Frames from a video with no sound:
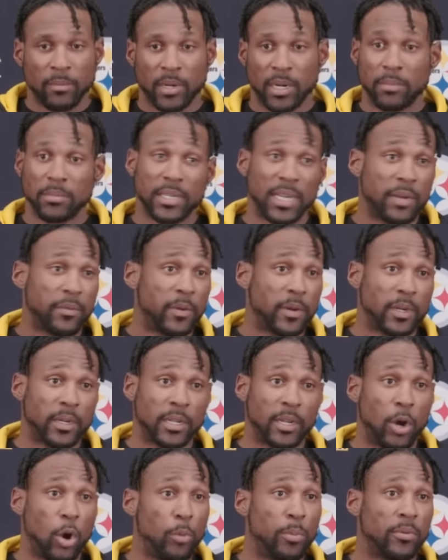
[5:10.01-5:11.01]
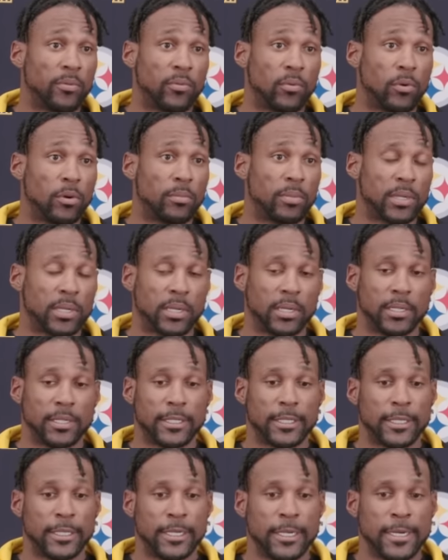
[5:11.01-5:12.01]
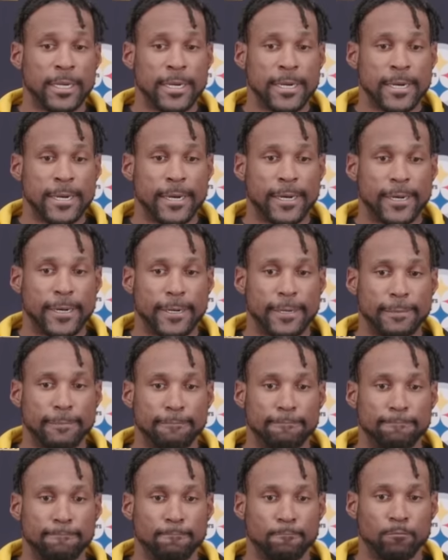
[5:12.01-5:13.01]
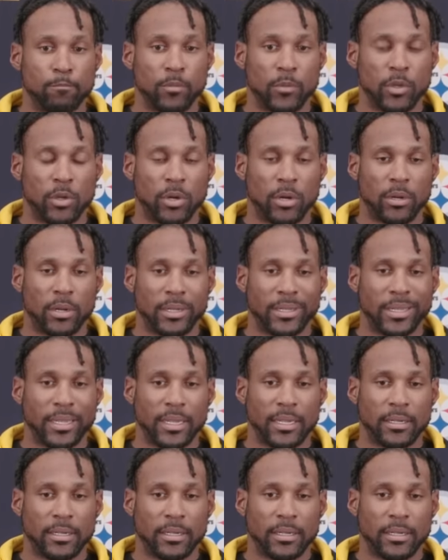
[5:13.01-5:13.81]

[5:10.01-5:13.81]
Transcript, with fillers: but I'm definitely open for it because, um, you know,